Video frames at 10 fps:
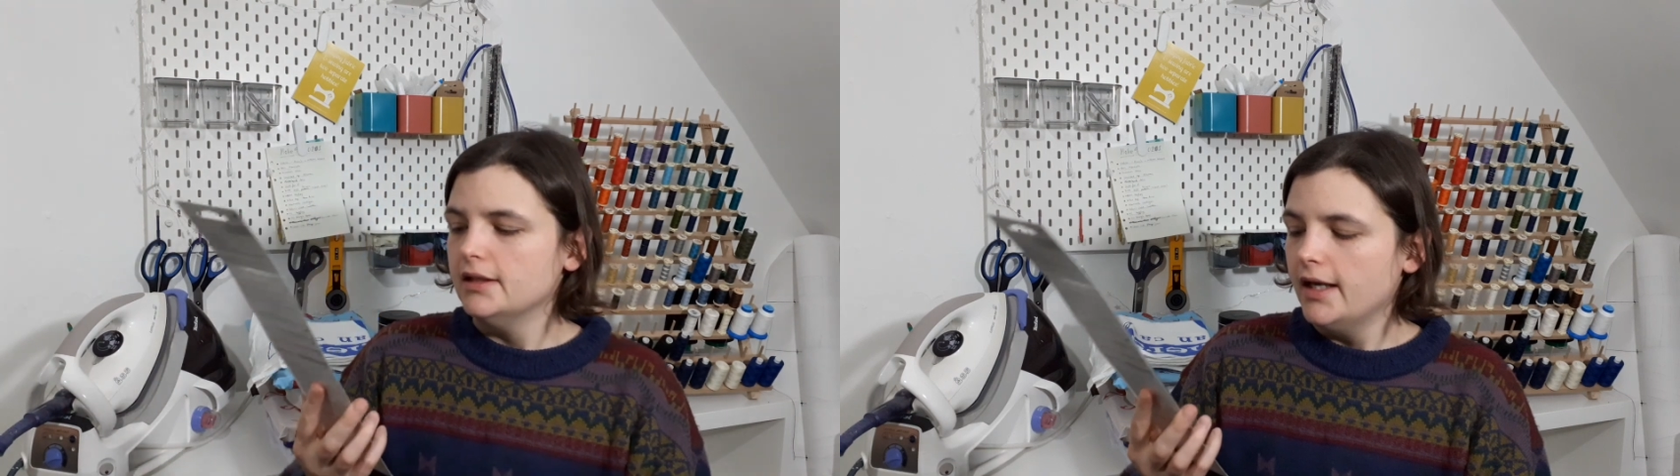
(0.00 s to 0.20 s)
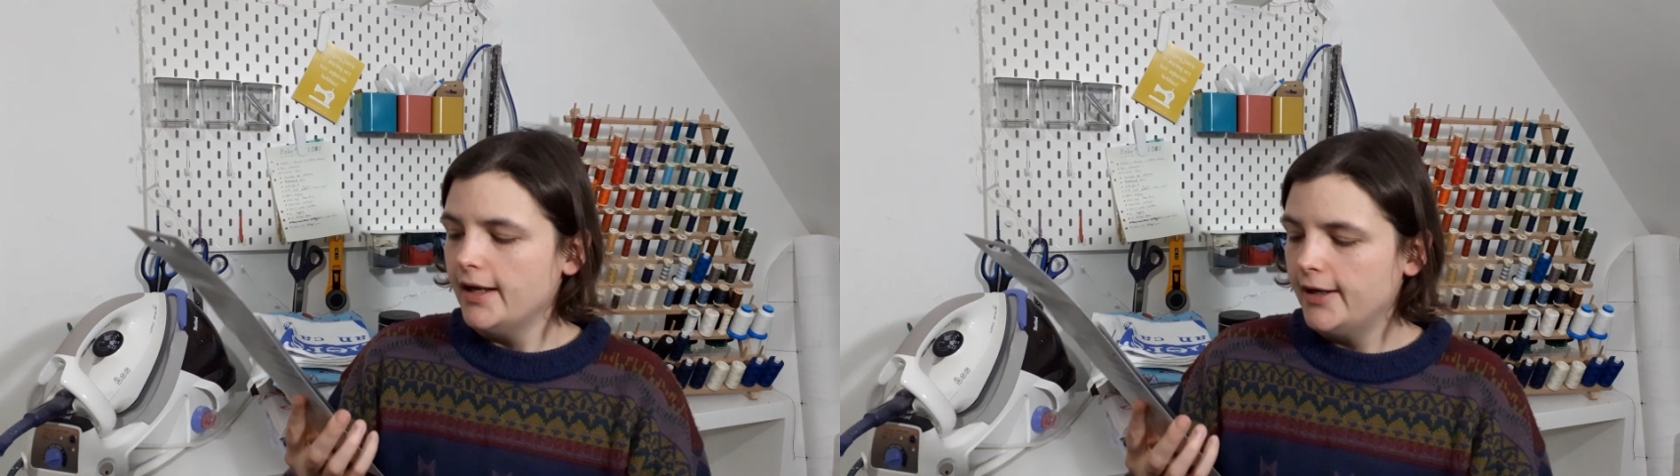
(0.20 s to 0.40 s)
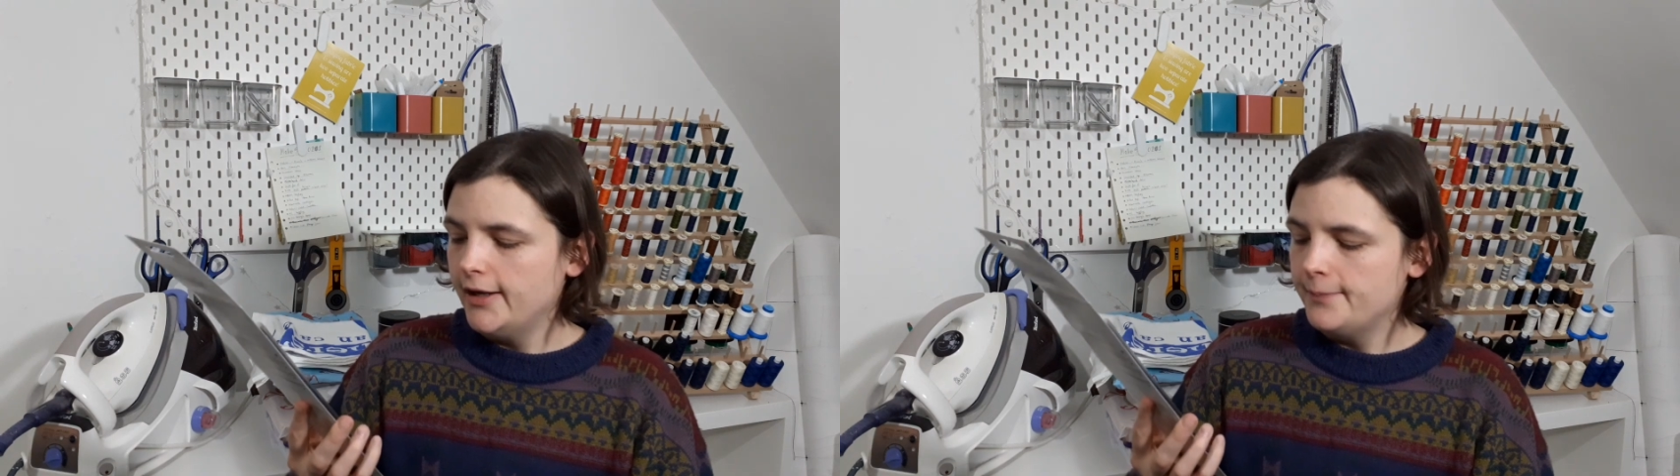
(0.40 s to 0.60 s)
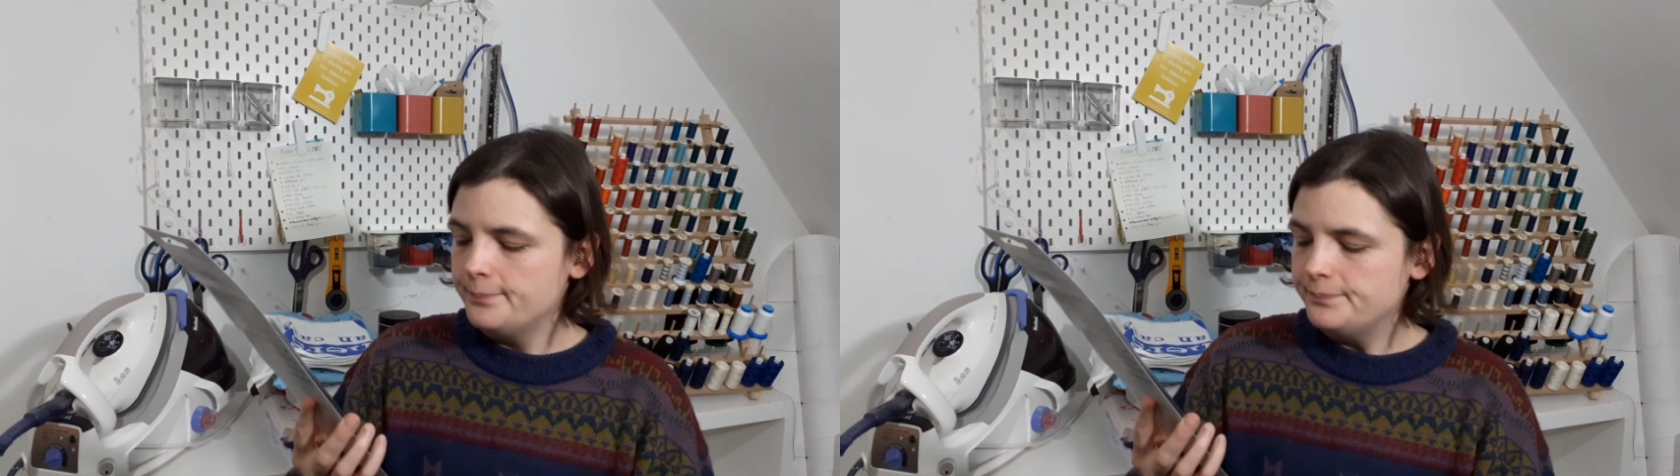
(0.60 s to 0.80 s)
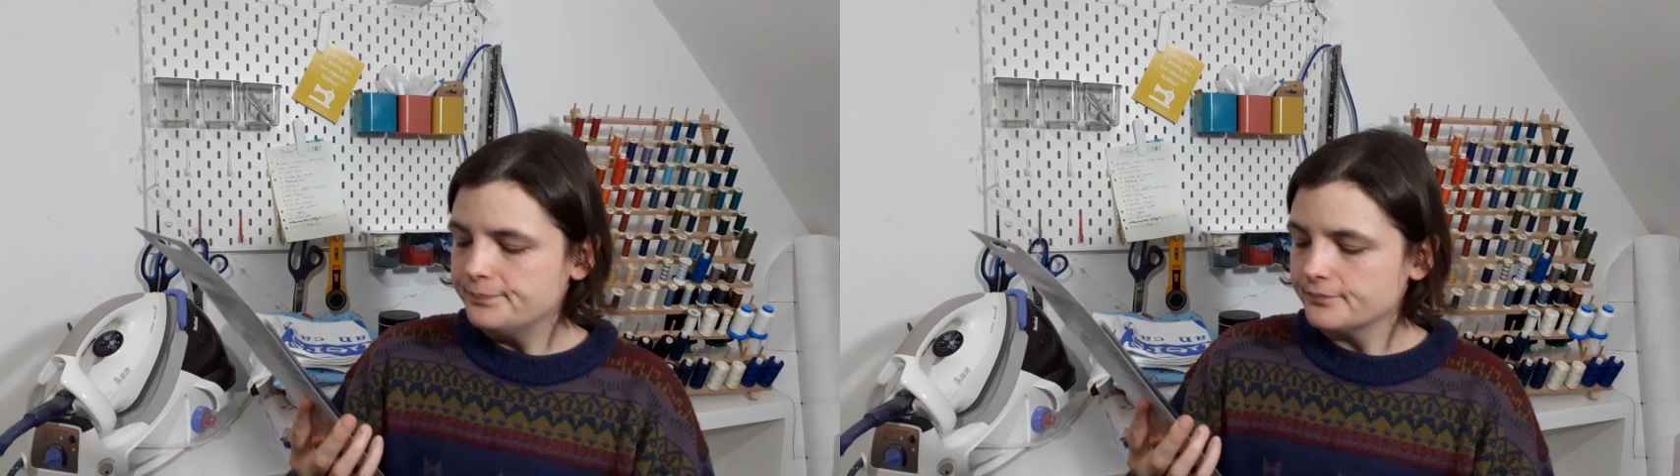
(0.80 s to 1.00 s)

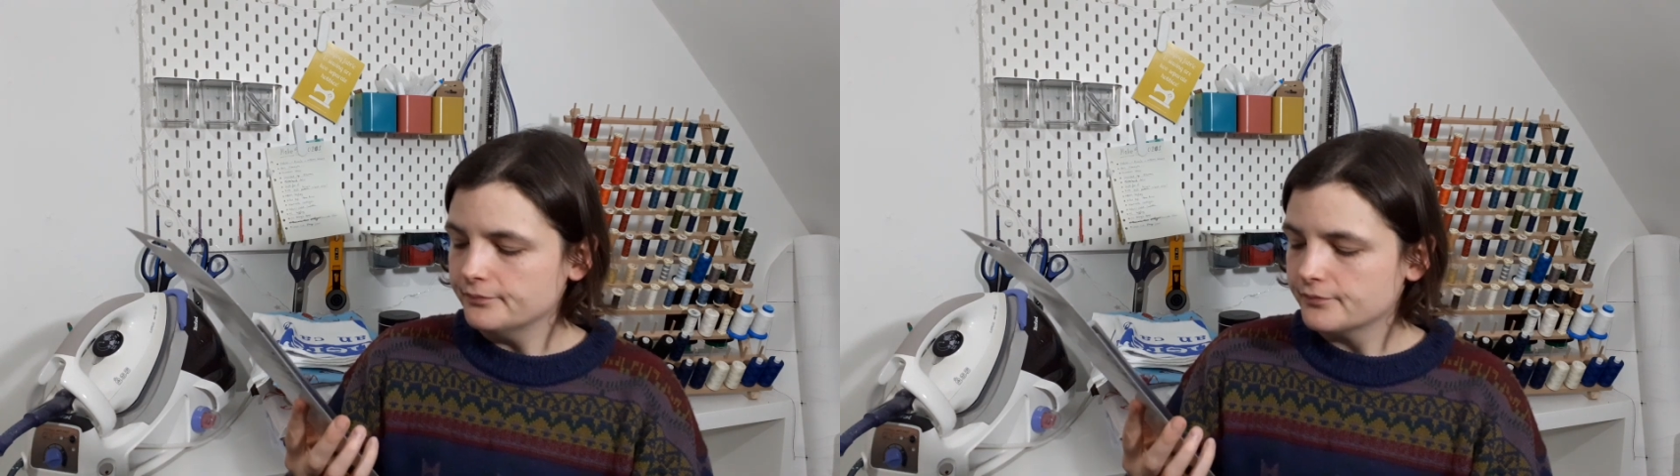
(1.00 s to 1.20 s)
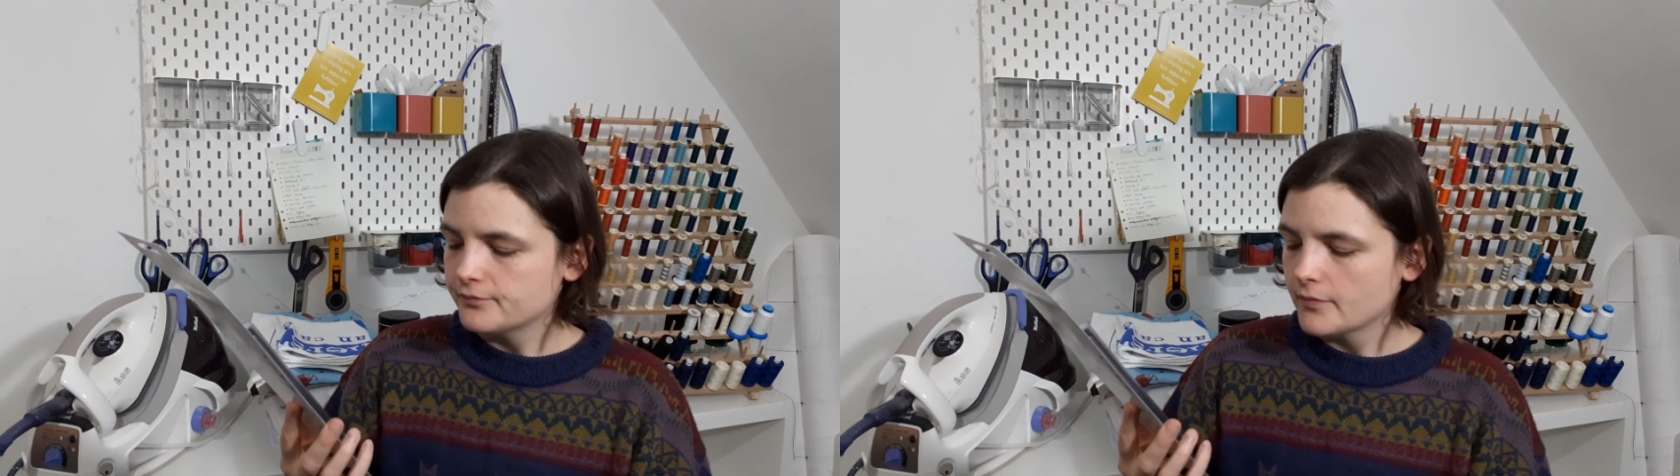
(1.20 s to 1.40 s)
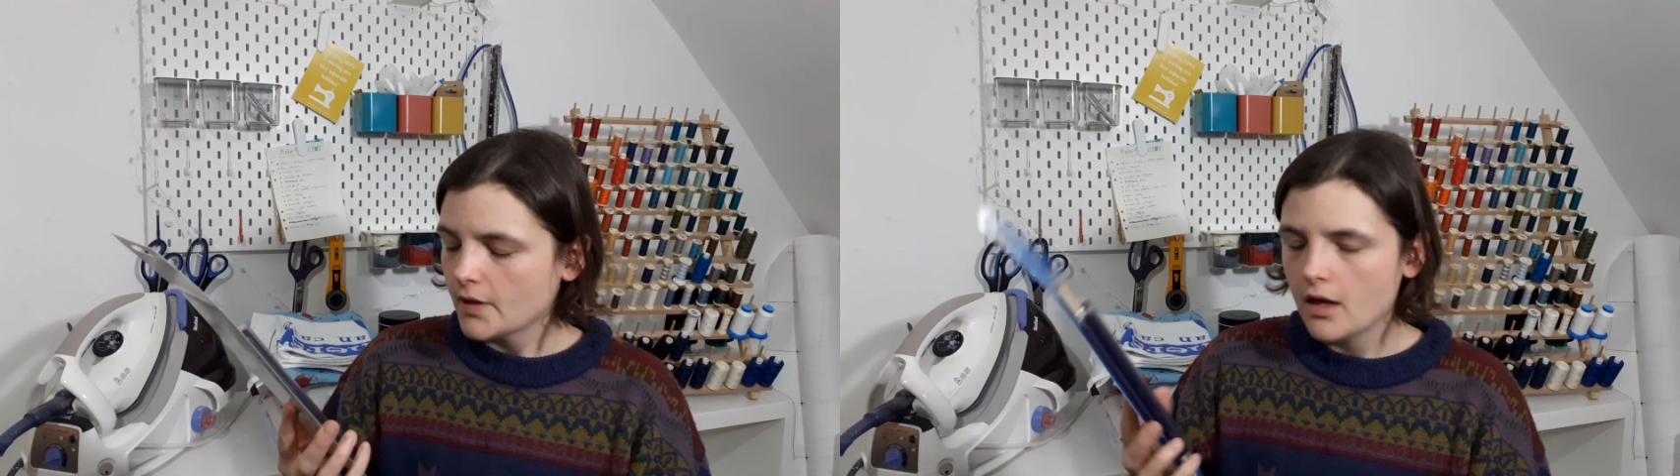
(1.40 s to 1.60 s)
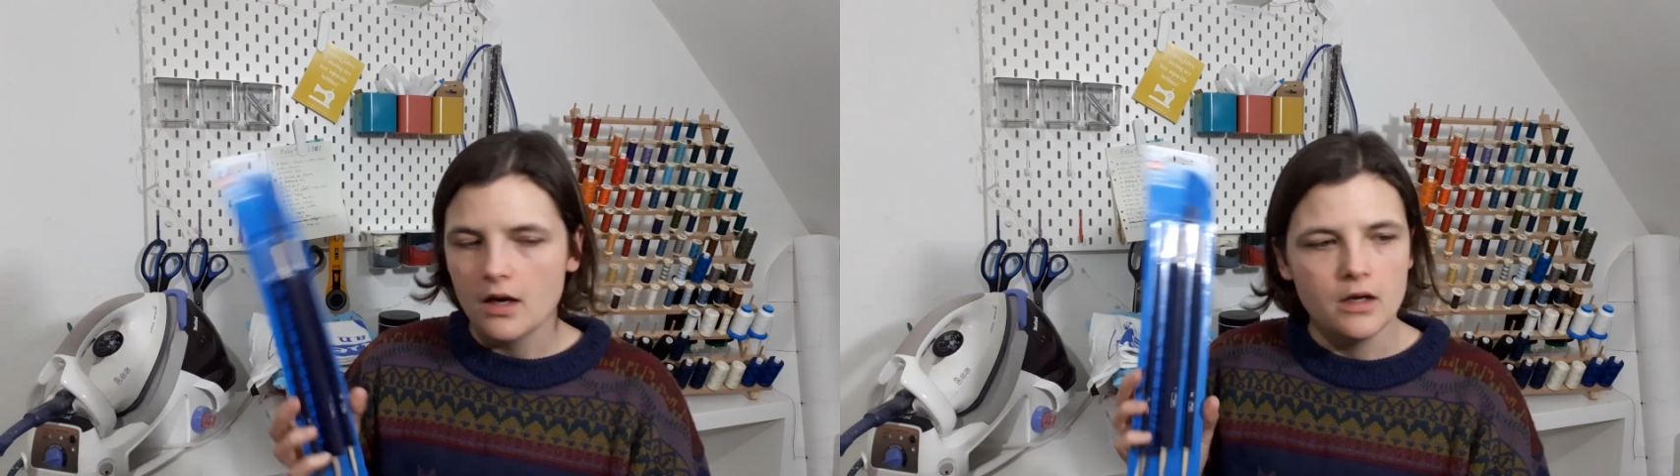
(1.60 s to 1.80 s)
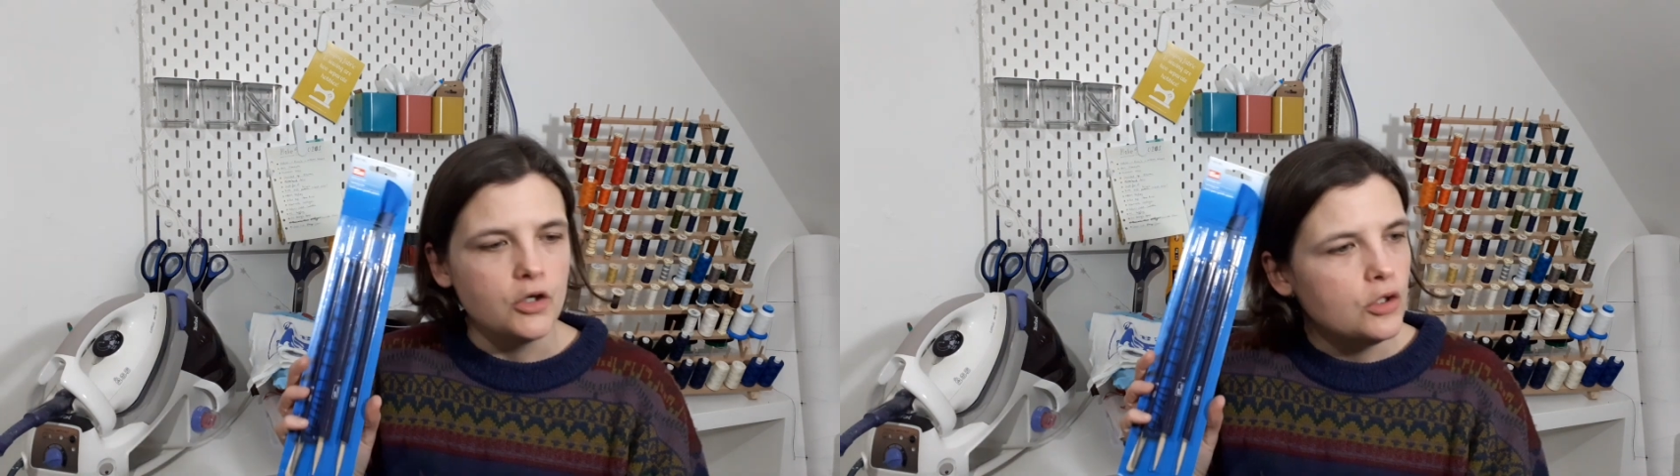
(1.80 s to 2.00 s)

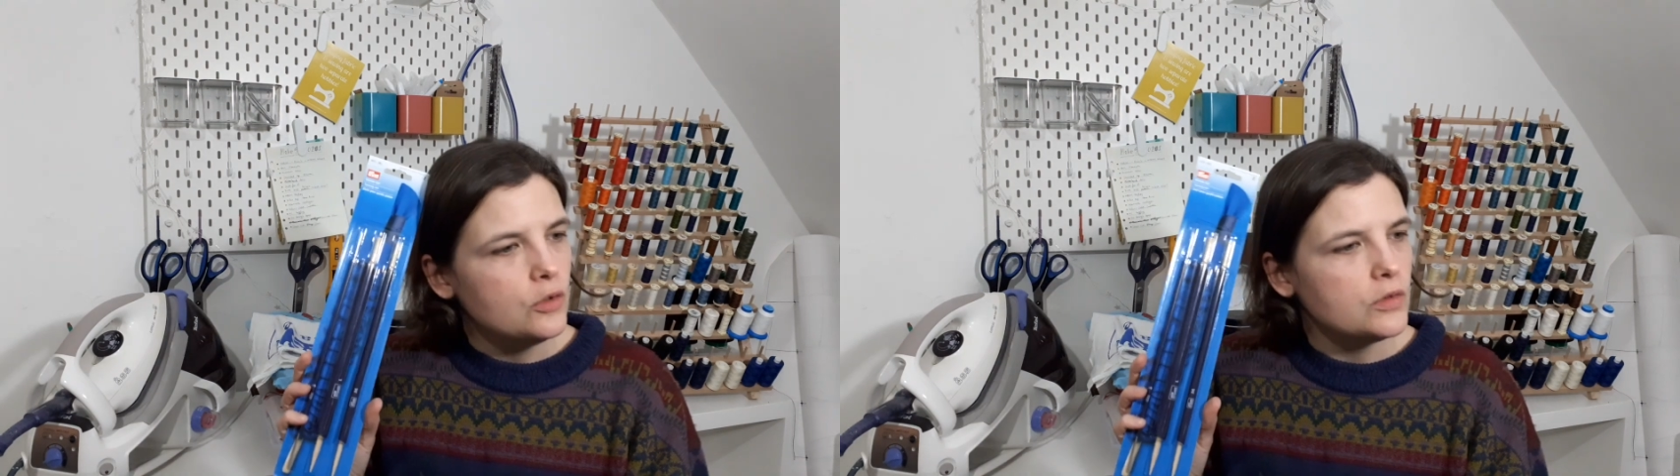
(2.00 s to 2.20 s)
Who